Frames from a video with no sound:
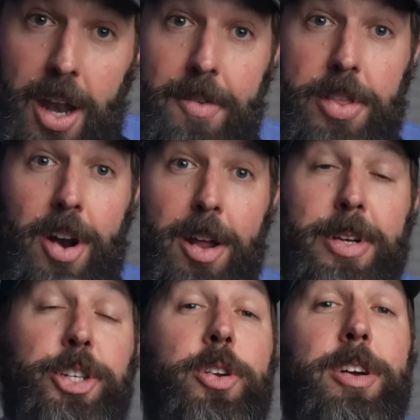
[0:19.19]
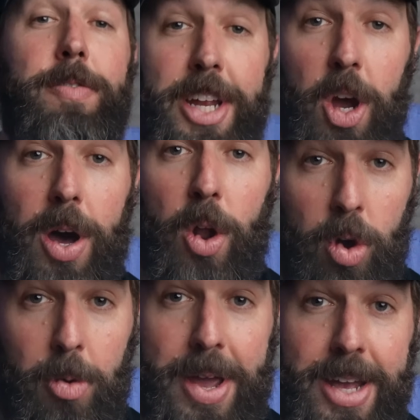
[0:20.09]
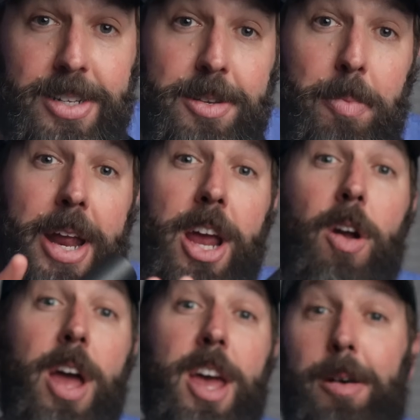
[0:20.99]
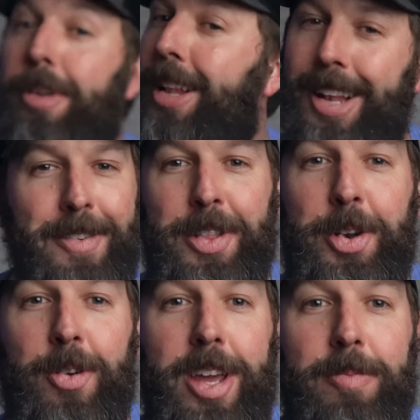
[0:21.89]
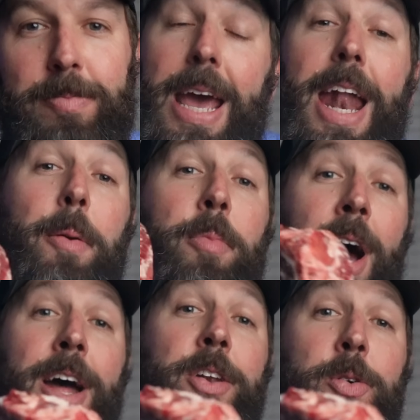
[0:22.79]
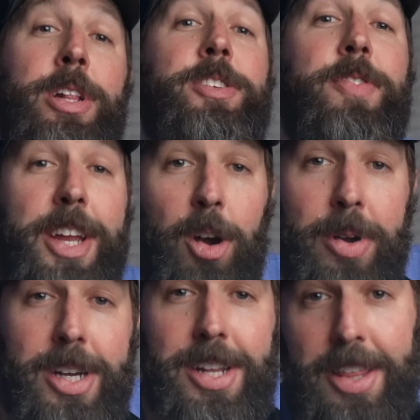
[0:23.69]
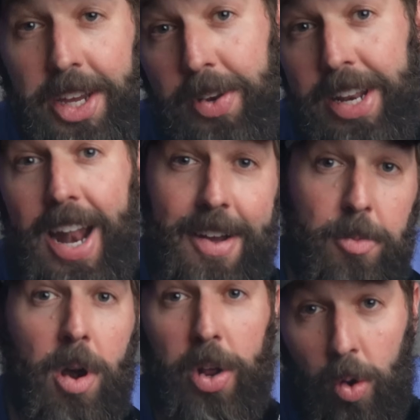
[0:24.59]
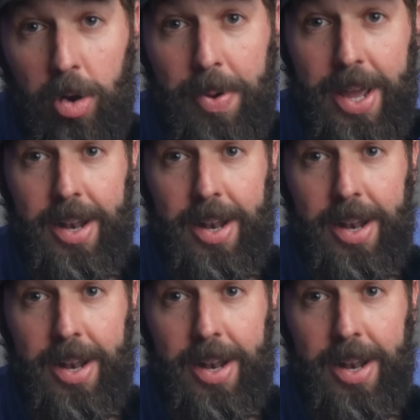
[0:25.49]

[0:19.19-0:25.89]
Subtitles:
Never thought I'd be shooting a video on oil pans, but here I am, living the dream. And I'm not doing this video because I think you need an aftermarket oil pan.